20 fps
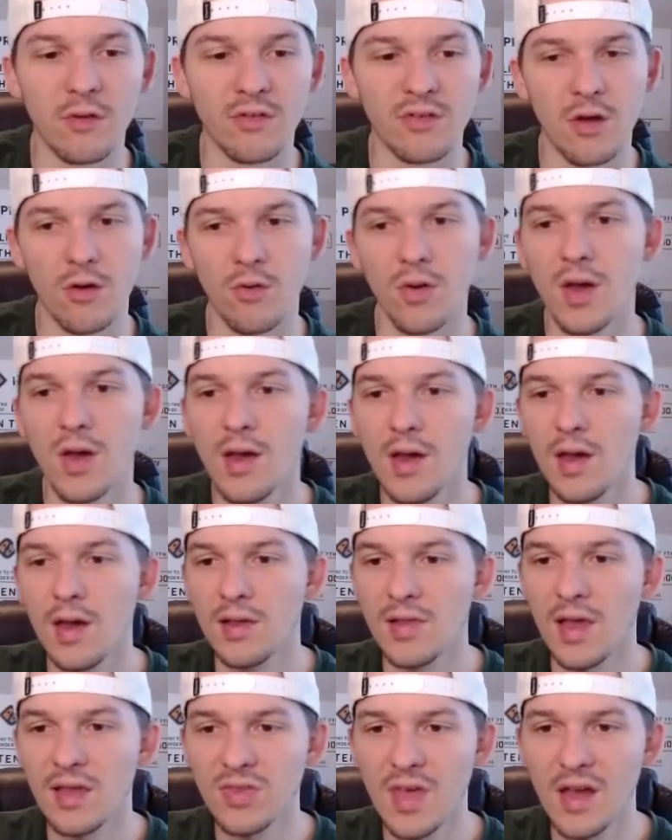So,
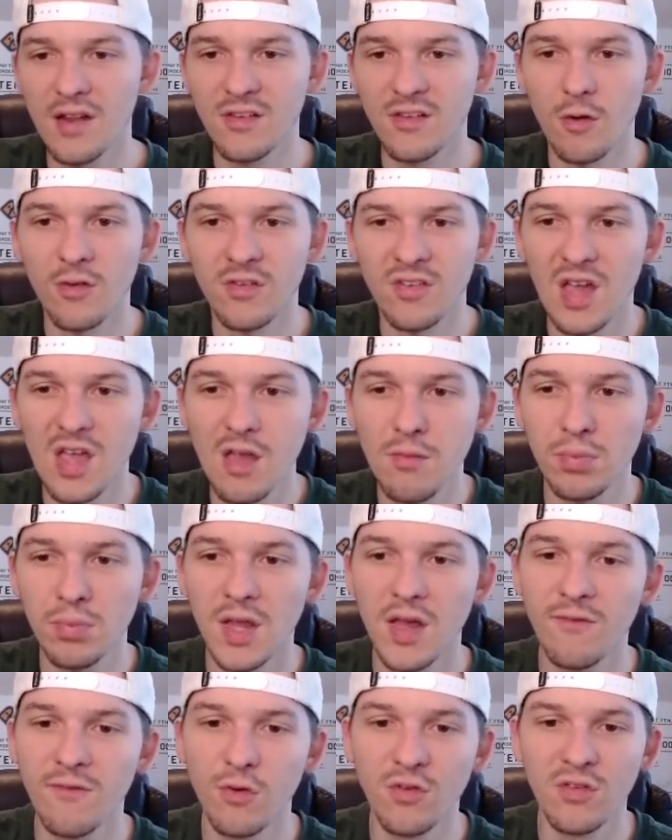like, that is our second
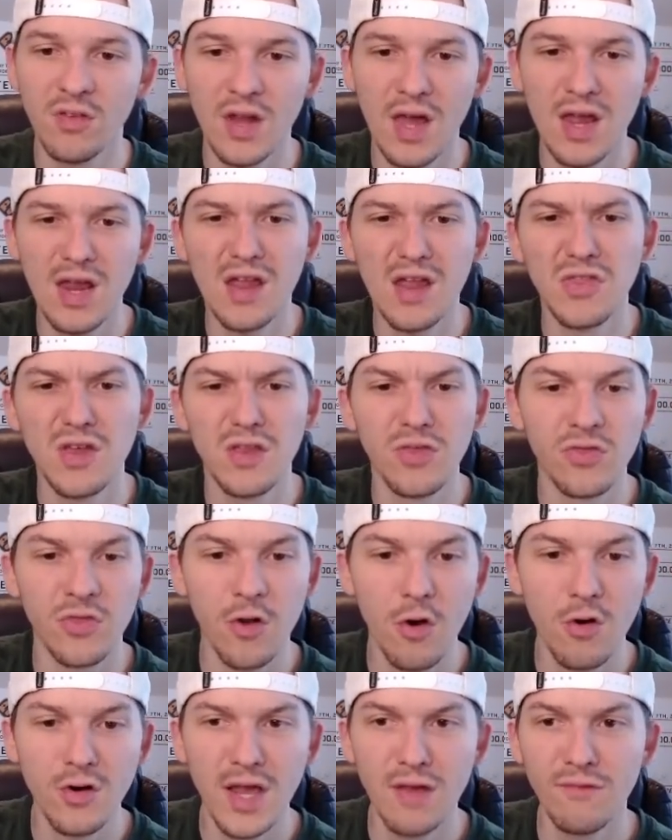play for today. And then
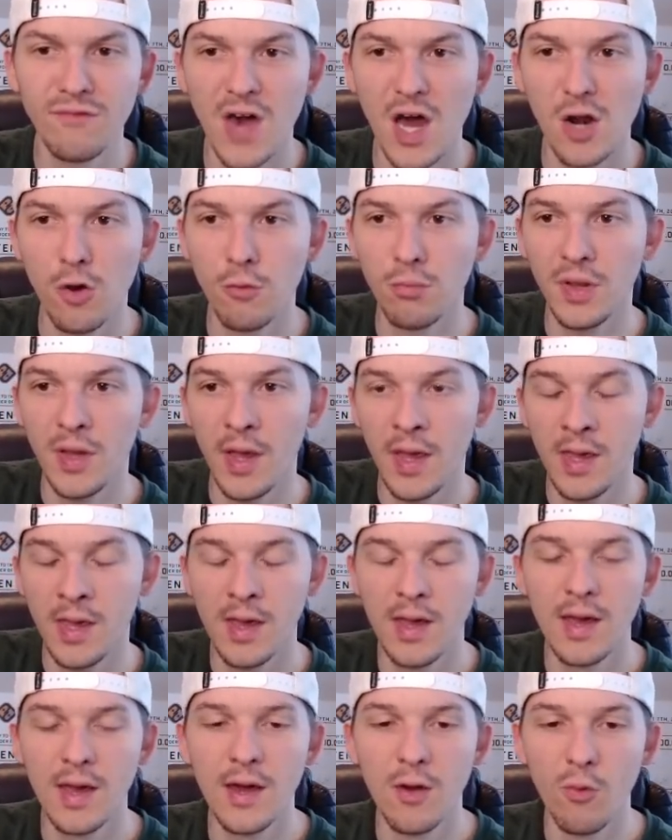third and final play,
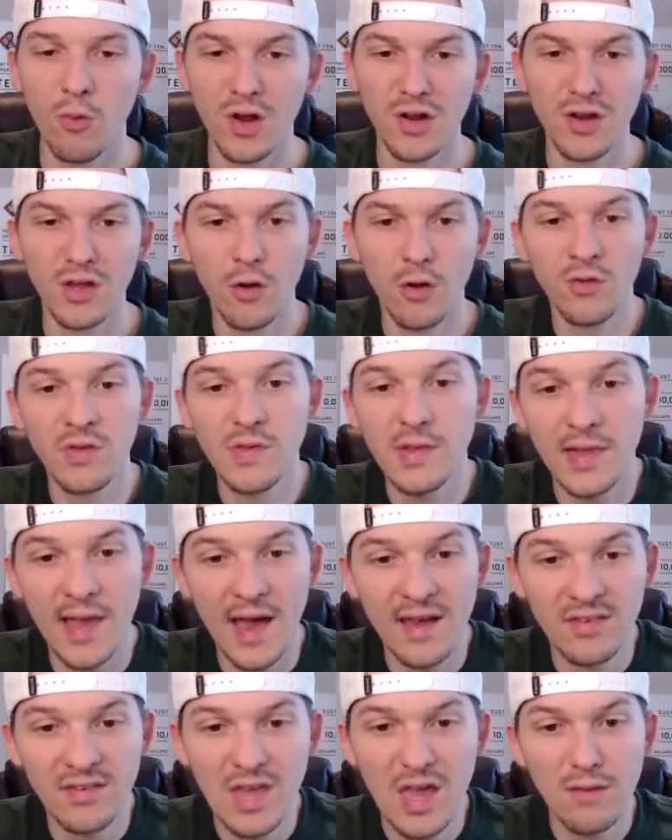we're going to go to the
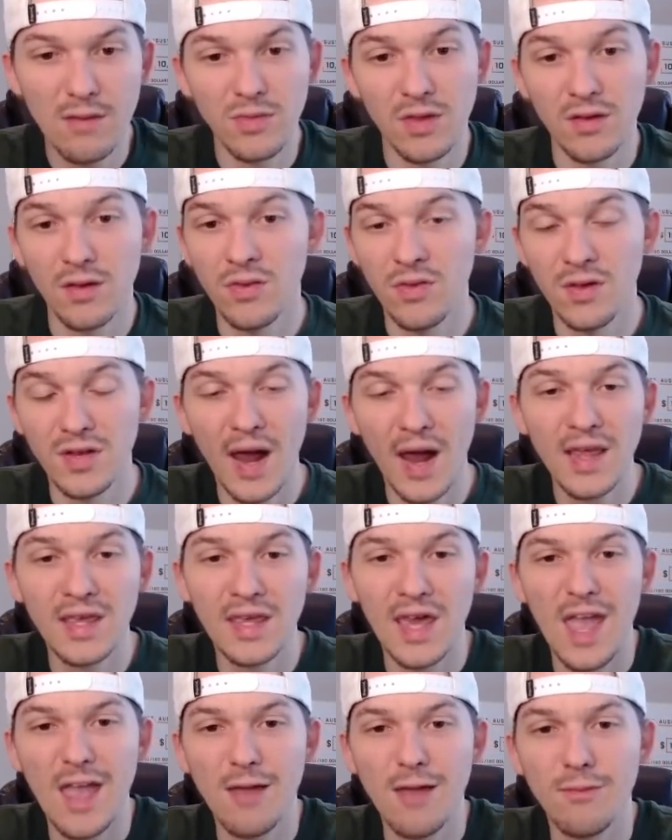last game, the night
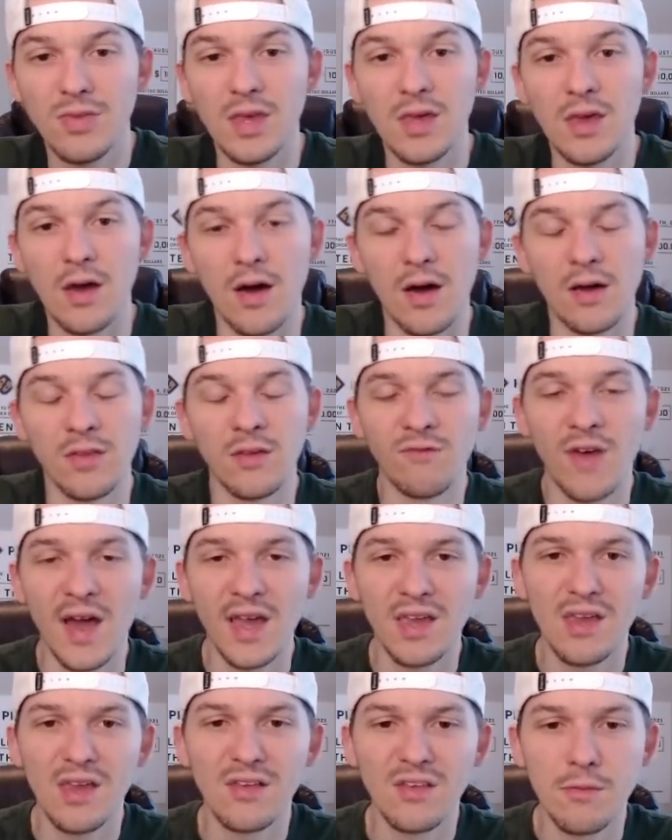game, the
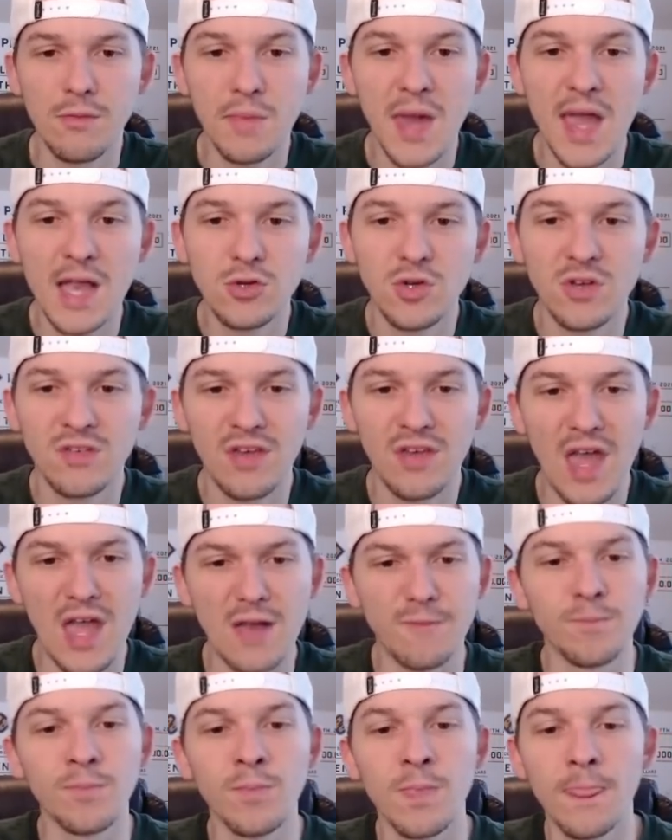Vikings and Patriots
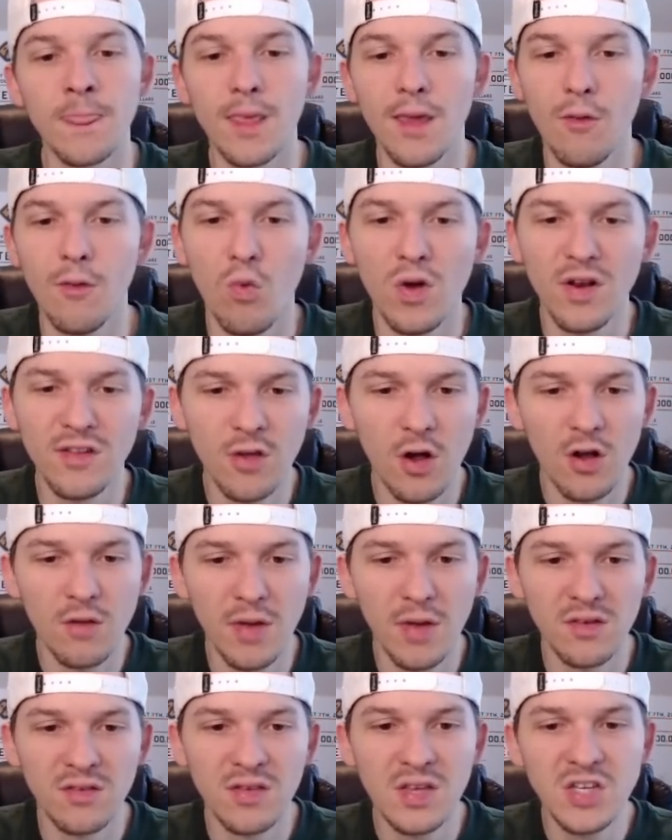game. Want to talk
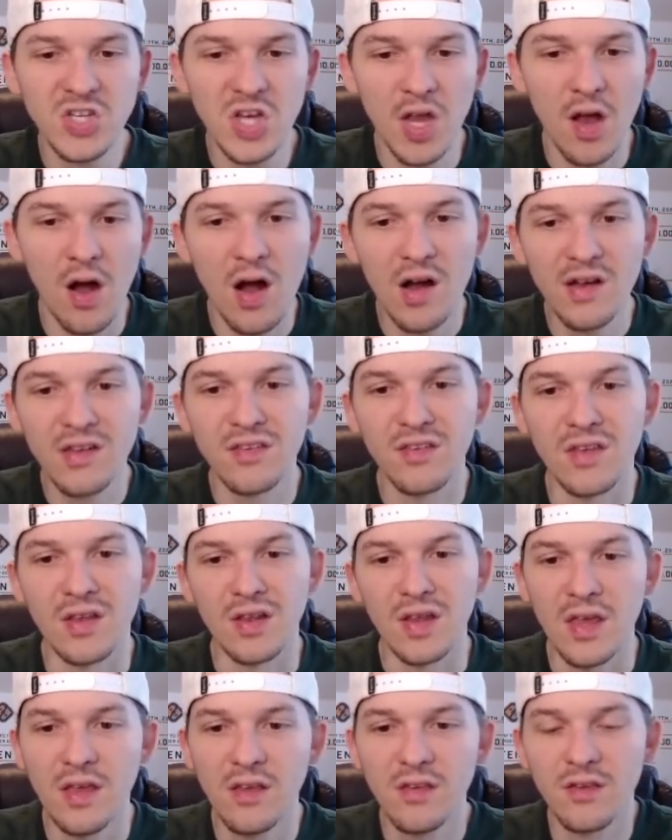about T.J.
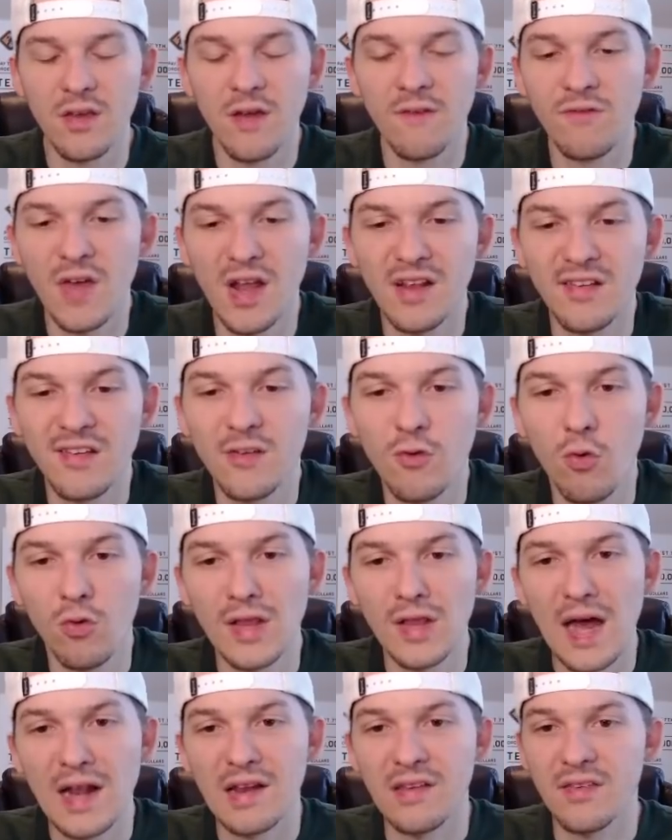Hockenson. His fantasy score
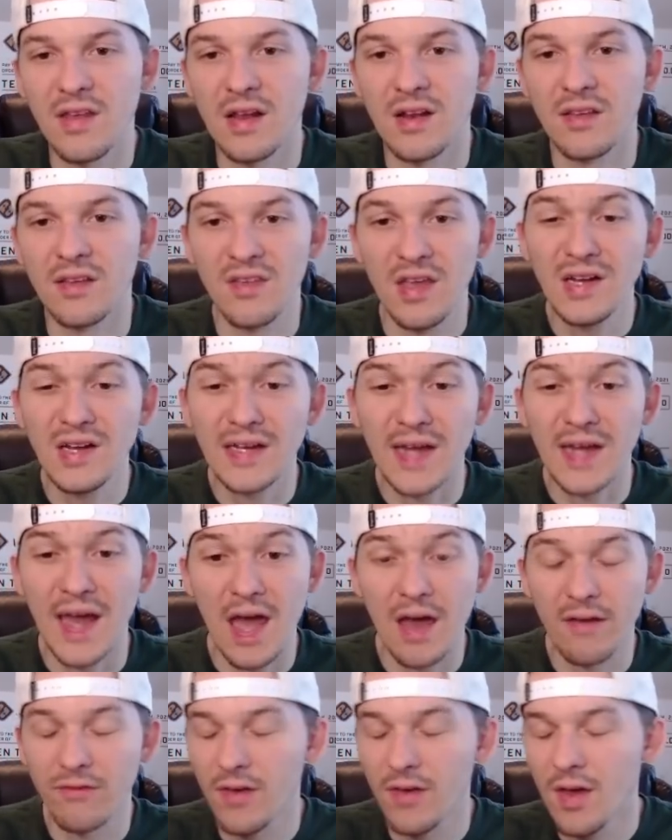line is set at
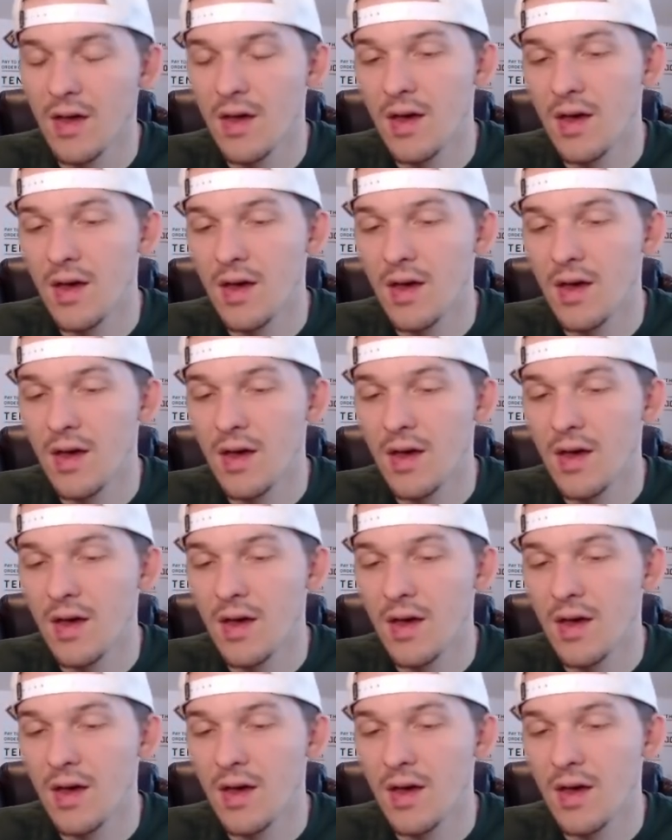10.5.